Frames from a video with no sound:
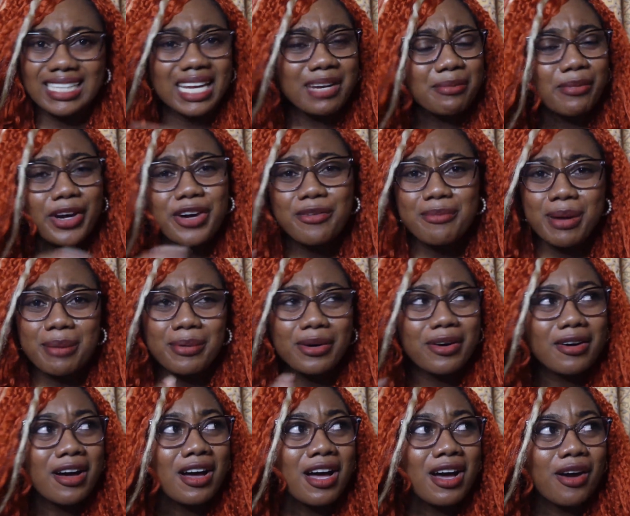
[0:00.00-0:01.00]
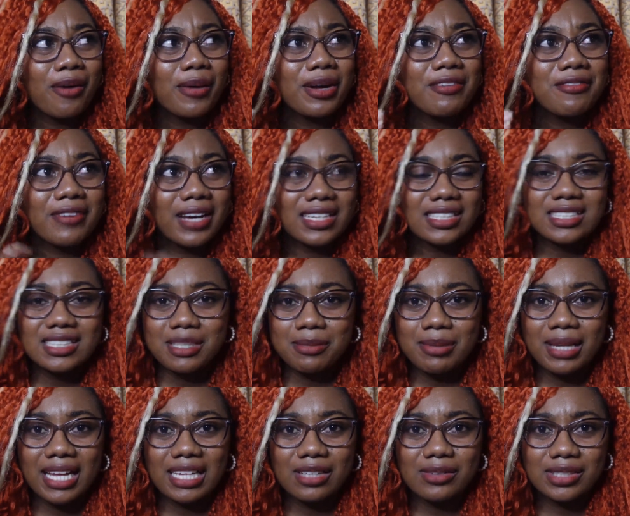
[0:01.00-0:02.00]
And I remember when Vanity
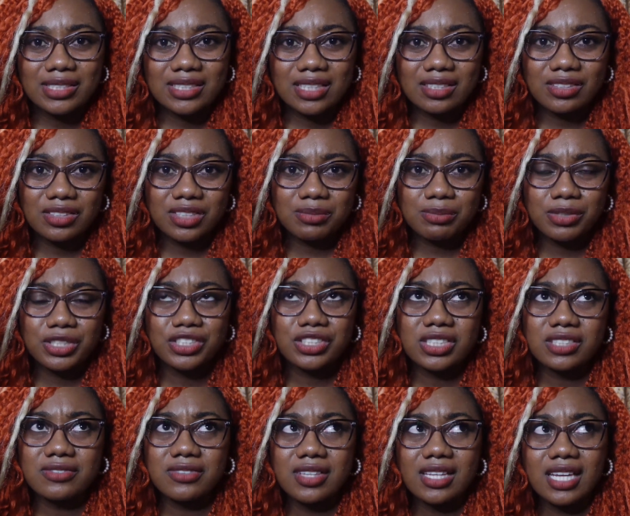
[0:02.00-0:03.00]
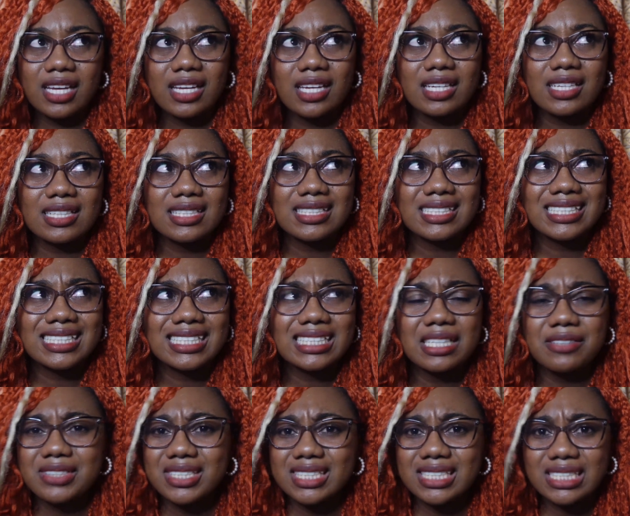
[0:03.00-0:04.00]
Planet was selling those brushes for like
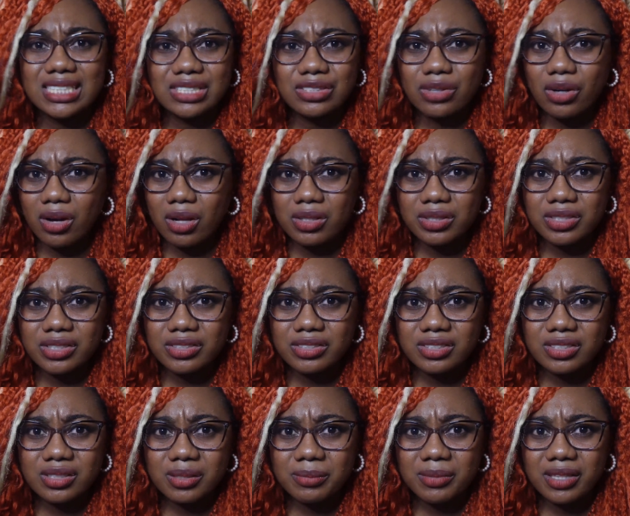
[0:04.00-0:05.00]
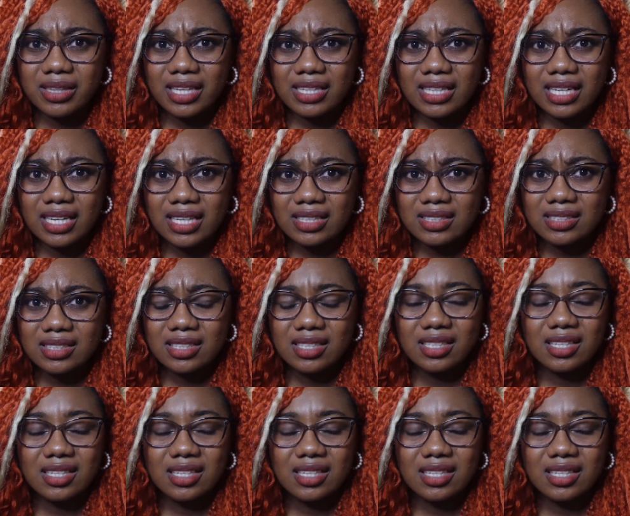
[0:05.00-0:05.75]
$17 or something like that.